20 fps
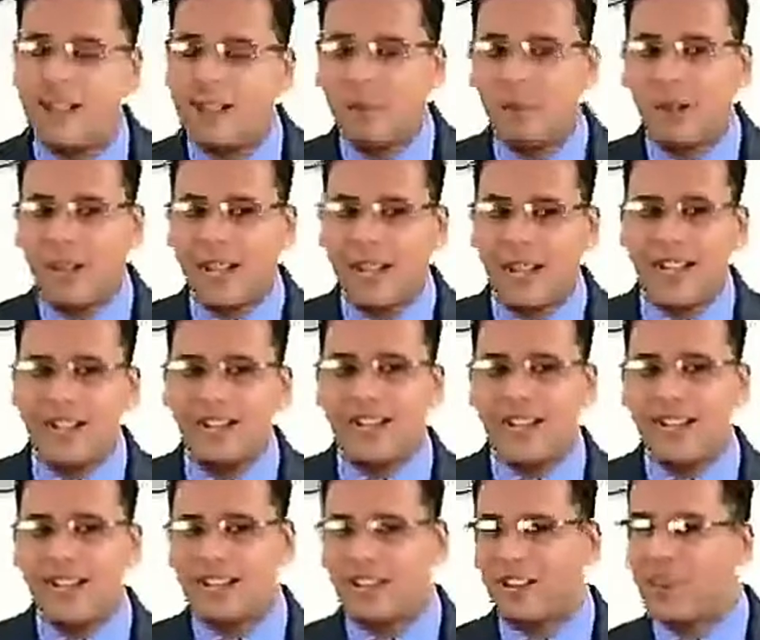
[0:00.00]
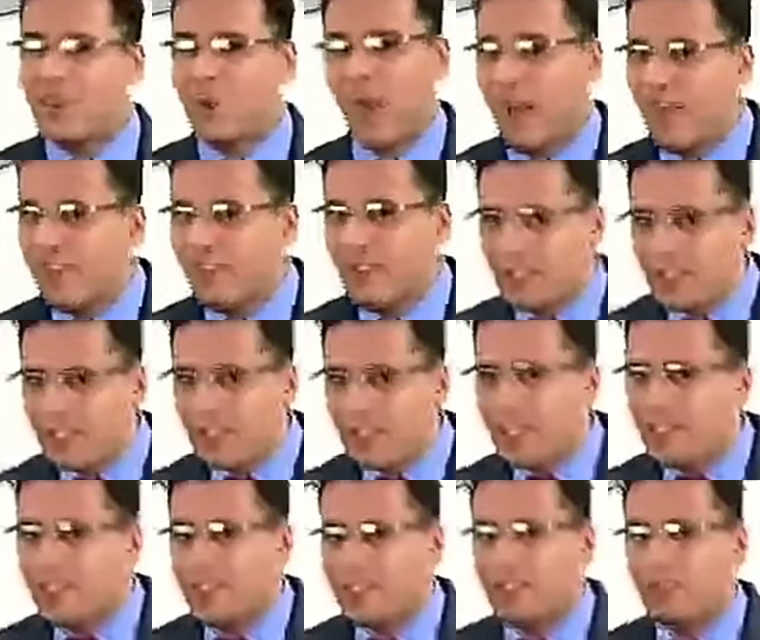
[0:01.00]
But in case if you haven't,
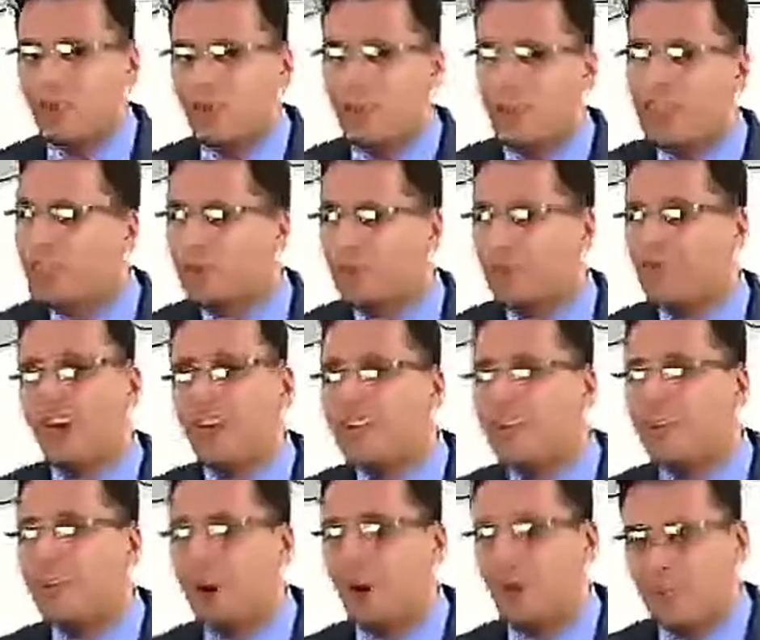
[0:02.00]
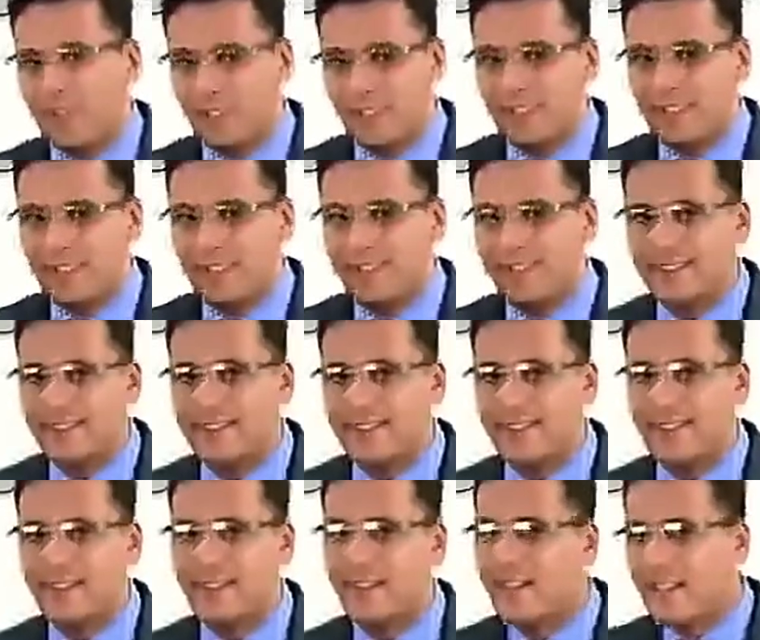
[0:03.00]
there's no need to worry about
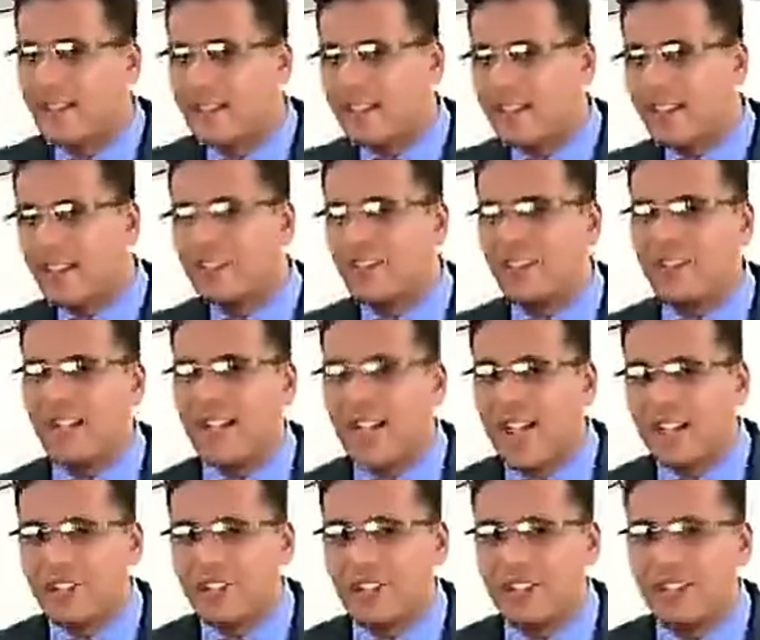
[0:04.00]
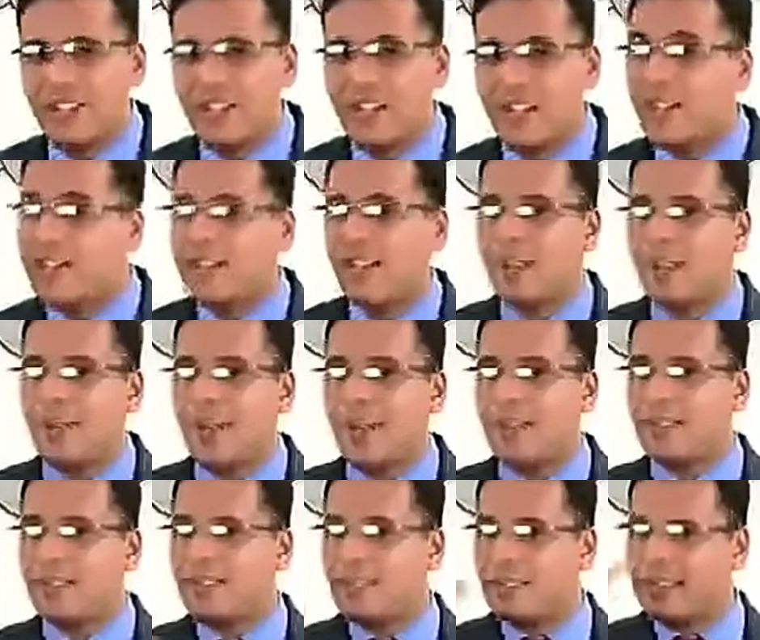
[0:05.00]
it. Such reactions take
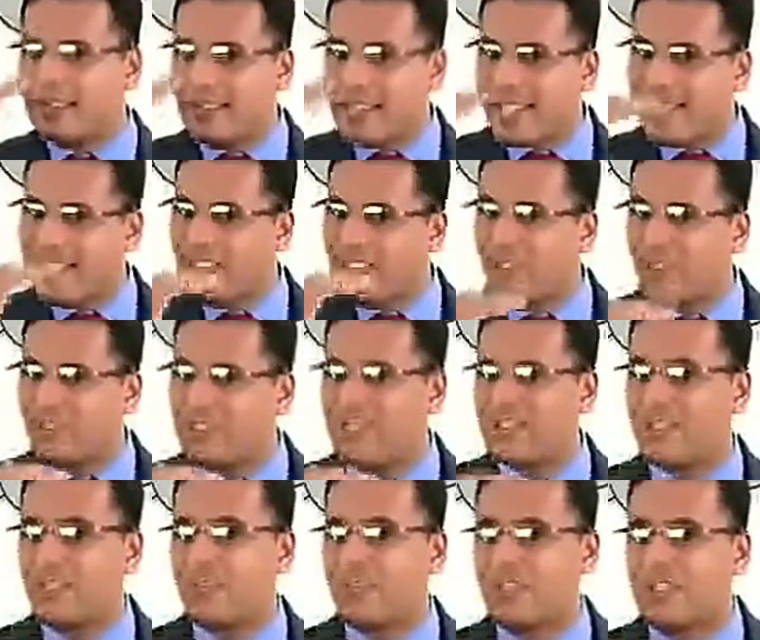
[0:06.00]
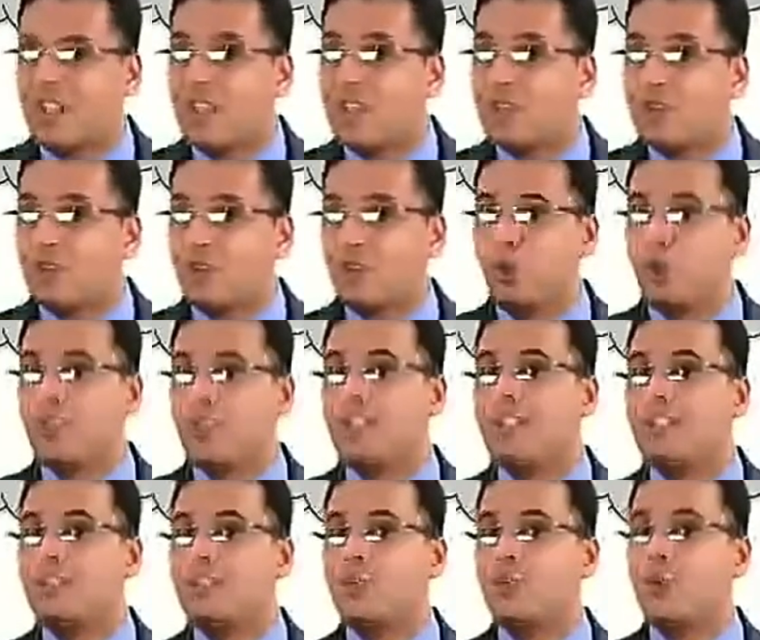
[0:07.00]
place in a series of steps, so
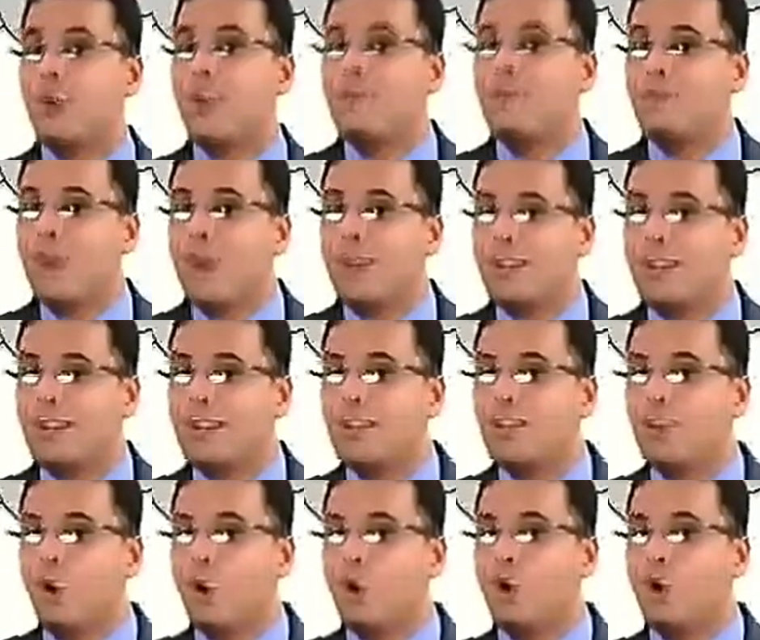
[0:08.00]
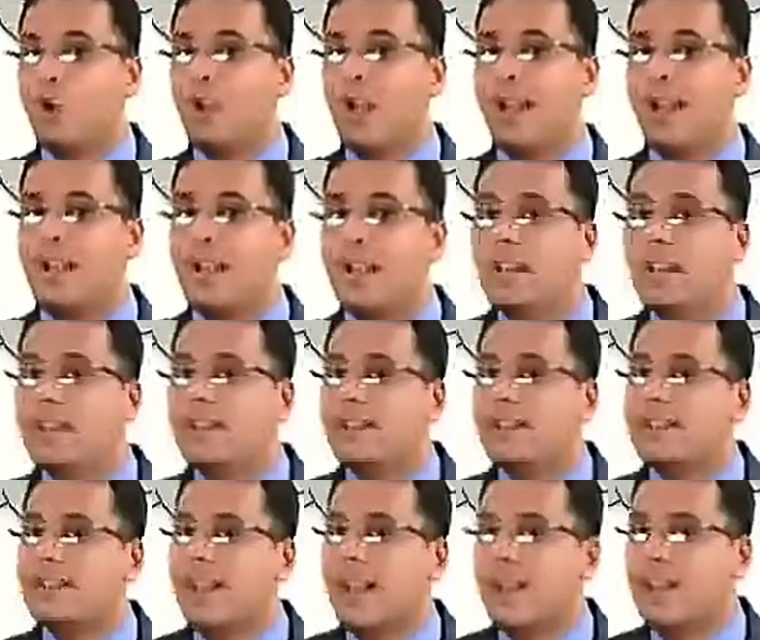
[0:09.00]
these 12 particles don't collide
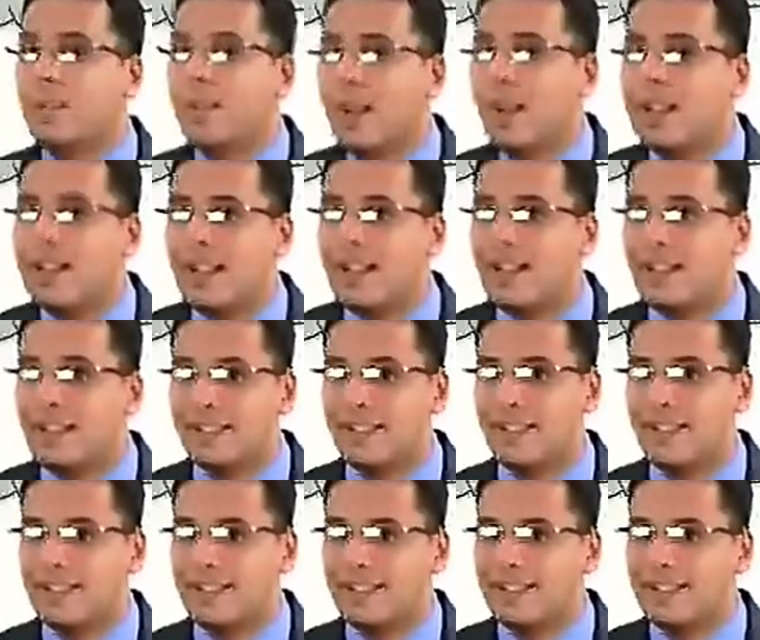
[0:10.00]
simultaneously.